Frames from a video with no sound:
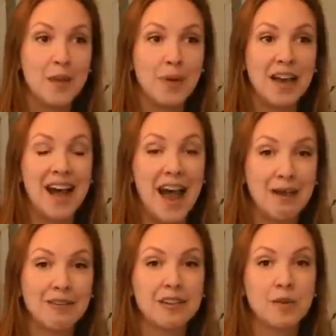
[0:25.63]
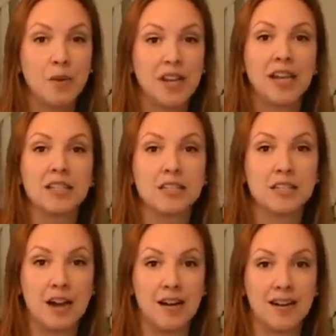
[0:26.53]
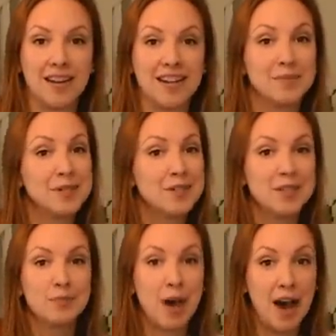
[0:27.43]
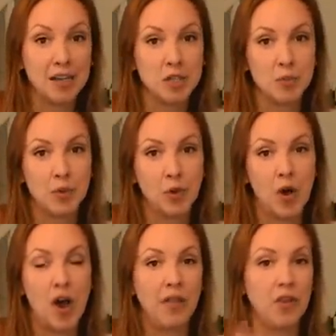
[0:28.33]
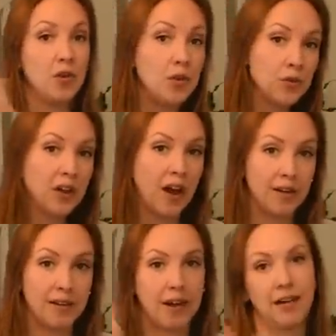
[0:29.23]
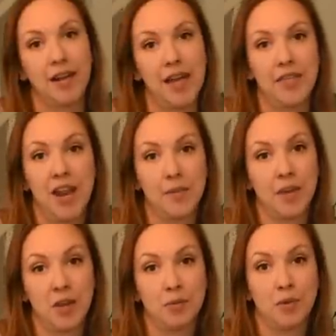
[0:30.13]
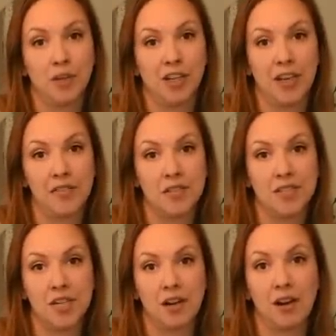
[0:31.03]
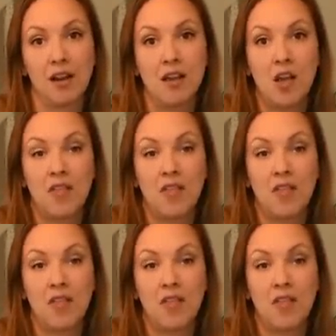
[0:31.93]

but I really want to get started as much as possible on the new garden area that I'm going to be working on this year.